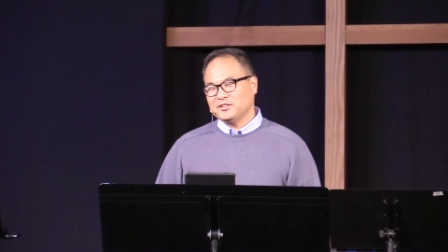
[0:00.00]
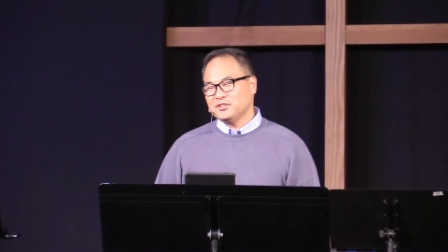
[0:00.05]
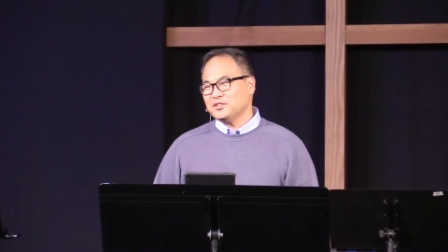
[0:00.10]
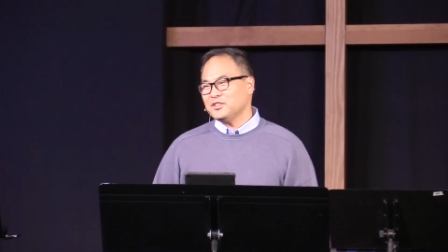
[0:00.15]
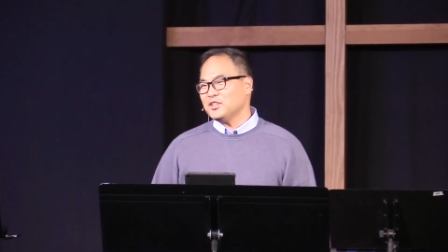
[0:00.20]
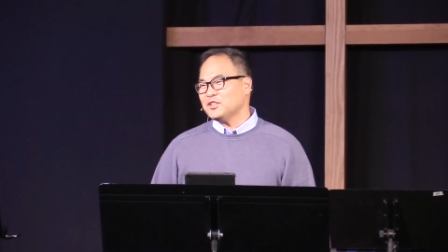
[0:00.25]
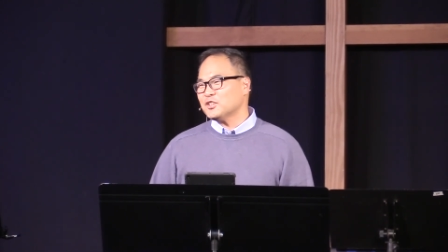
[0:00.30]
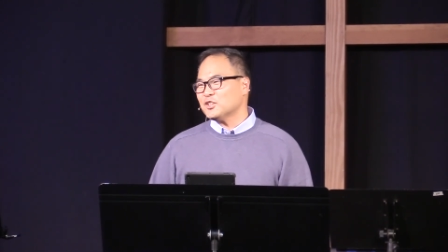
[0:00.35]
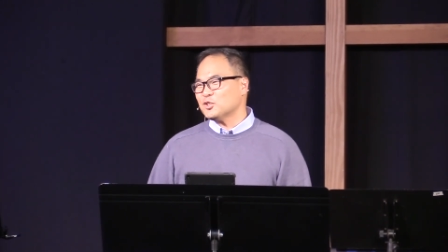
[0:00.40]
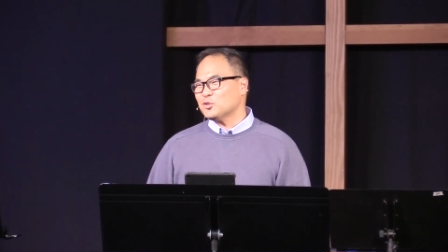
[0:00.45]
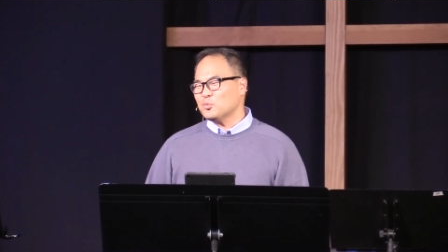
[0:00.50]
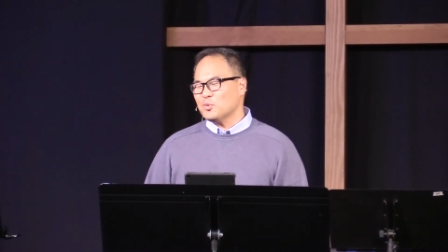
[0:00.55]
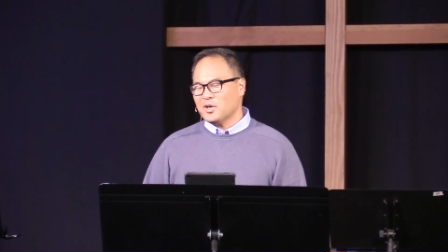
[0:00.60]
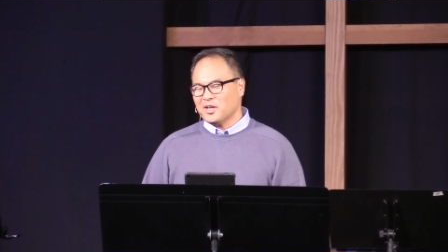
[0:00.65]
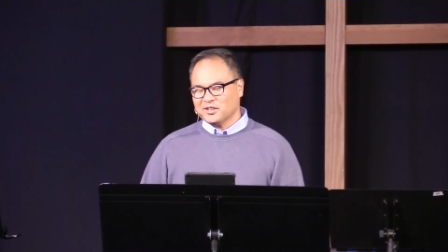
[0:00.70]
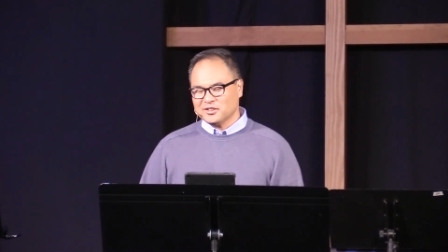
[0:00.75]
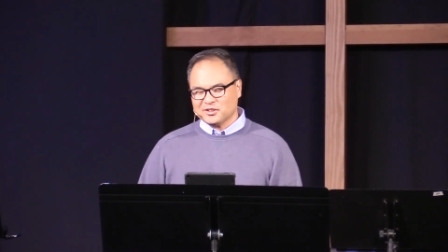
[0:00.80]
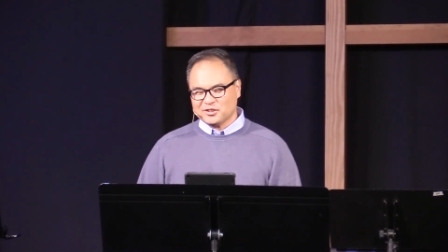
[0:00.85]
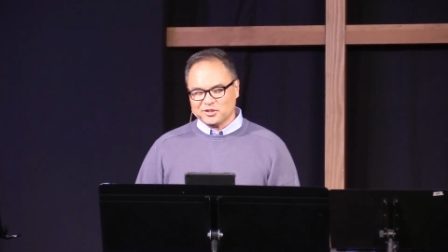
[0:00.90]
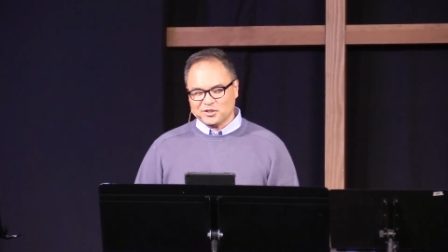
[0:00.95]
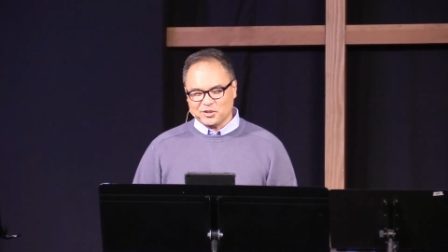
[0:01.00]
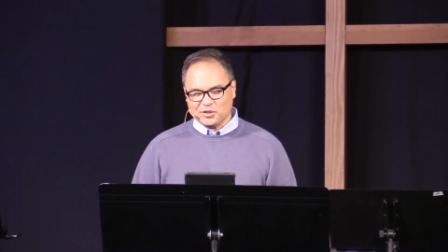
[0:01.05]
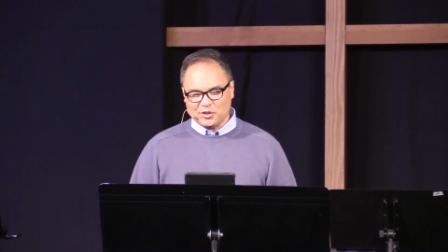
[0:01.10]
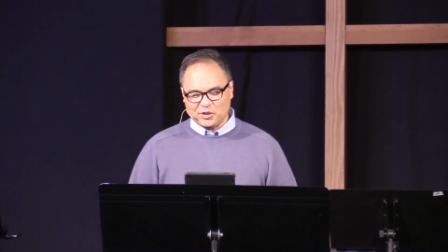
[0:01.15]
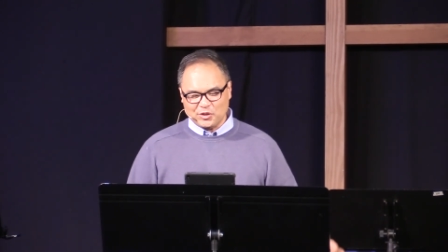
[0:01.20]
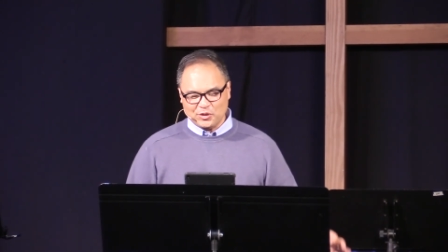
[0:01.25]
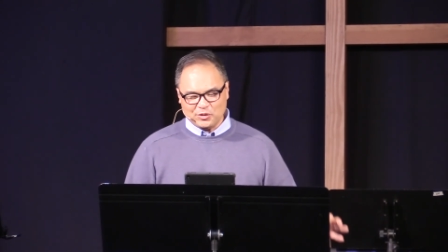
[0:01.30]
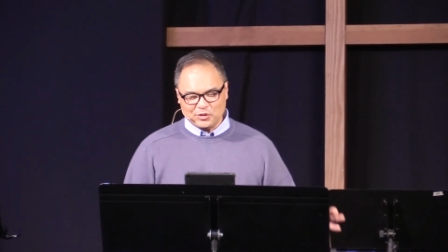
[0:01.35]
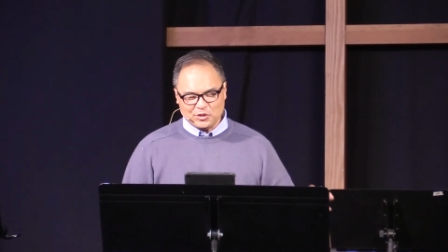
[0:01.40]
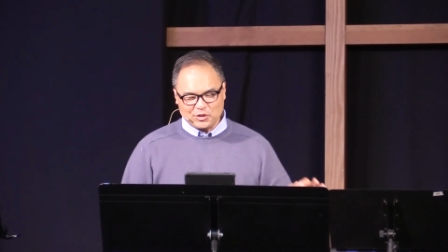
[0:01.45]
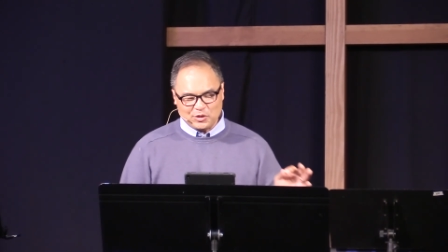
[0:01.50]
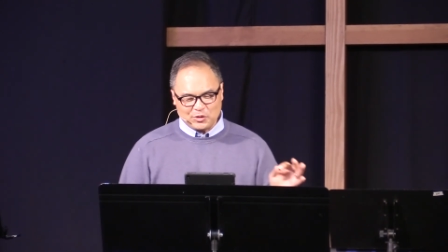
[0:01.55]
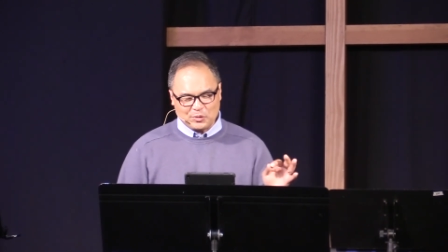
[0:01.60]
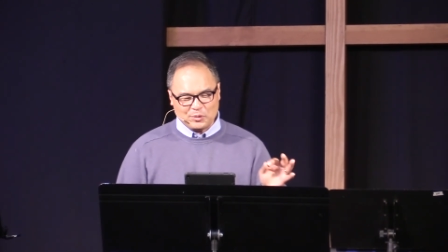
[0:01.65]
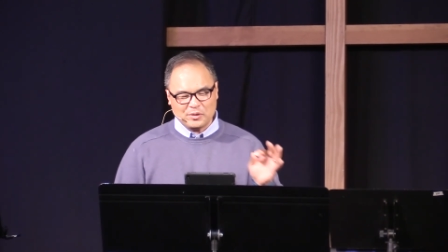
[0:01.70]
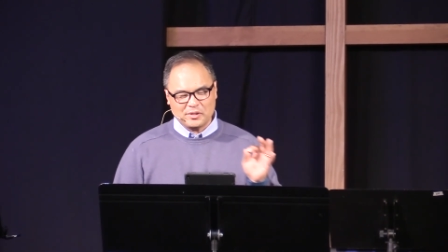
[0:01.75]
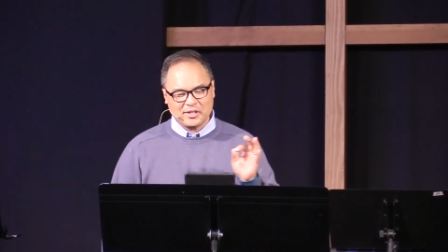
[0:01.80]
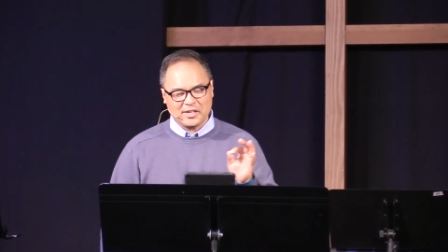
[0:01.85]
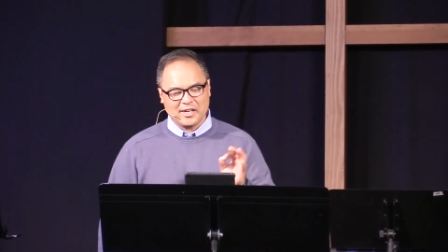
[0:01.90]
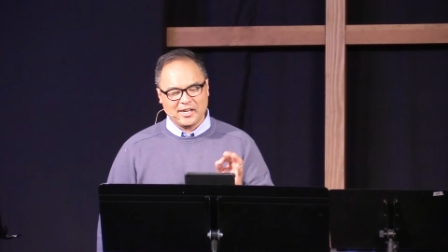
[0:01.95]
Jesus wants to use
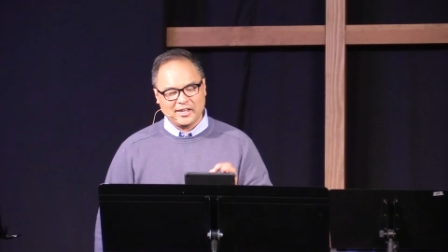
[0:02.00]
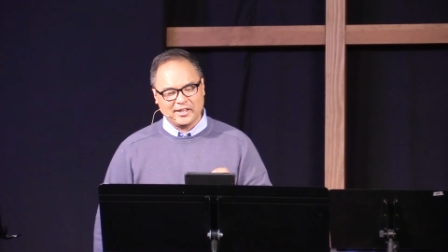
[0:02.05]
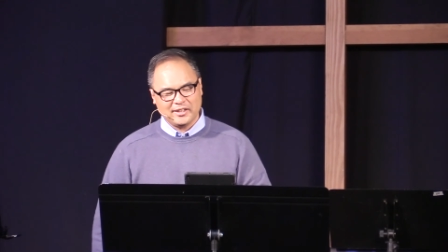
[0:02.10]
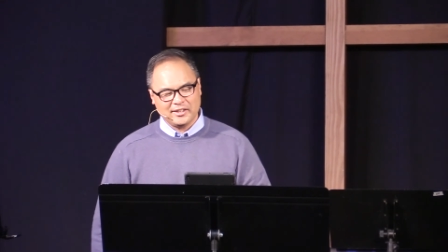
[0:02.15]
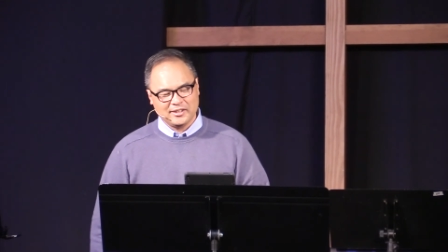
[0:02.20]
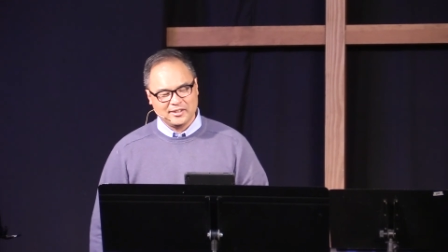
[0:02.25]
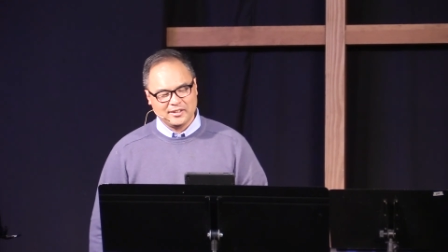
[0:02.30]
you and I.